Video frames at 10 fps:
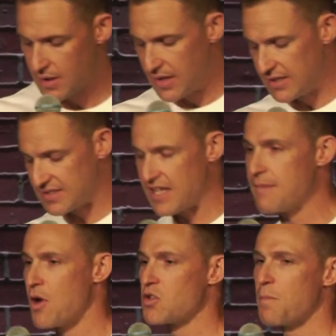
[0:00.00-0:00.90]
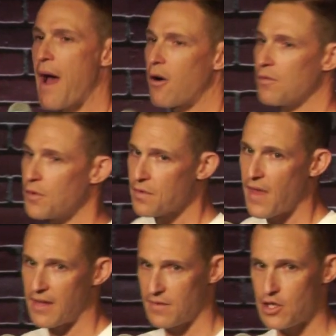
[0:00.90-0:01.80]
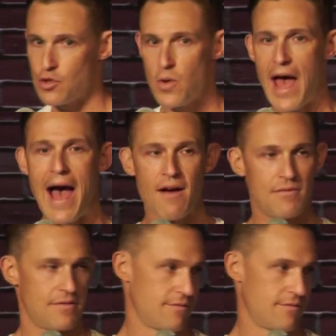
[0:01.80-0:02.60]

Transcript: is the most powerful thing that you have